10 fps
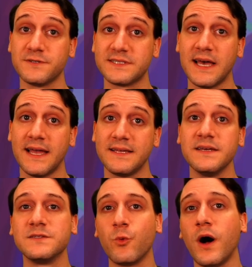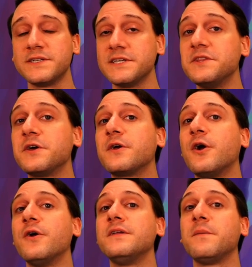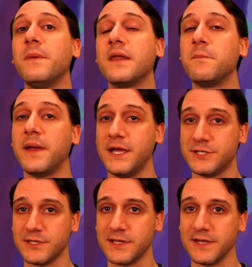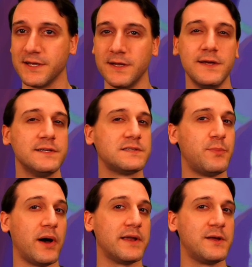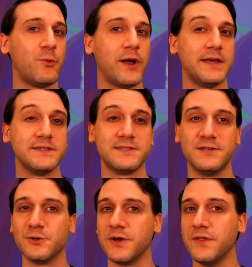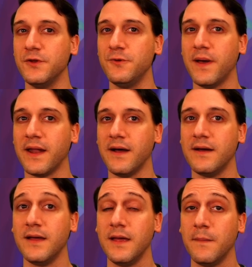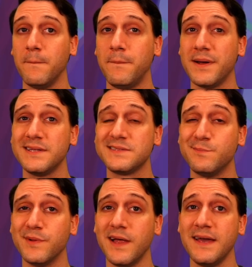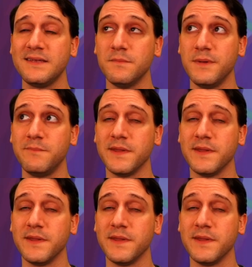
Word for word: Sight is watching the current meta patiently, spotting ways to join the new meta, but it's blind to meme